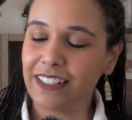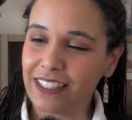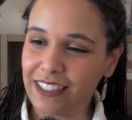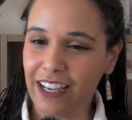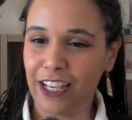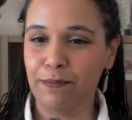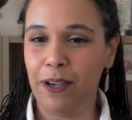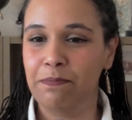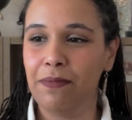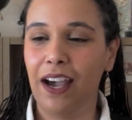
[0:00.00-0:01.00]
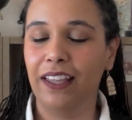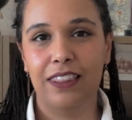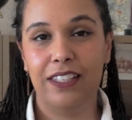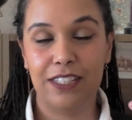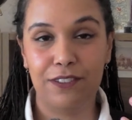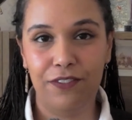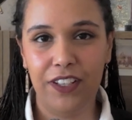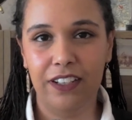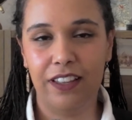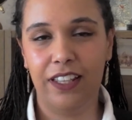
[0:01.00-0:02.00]
stuck in my mind, this
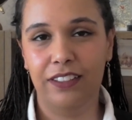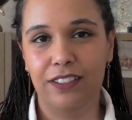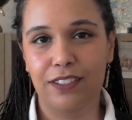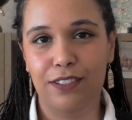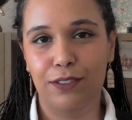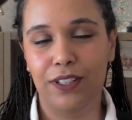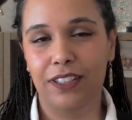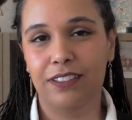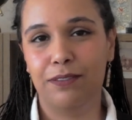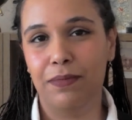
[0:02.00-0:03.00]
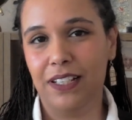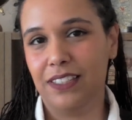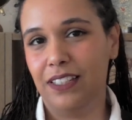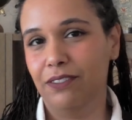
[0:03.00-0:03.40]
fear that the student must have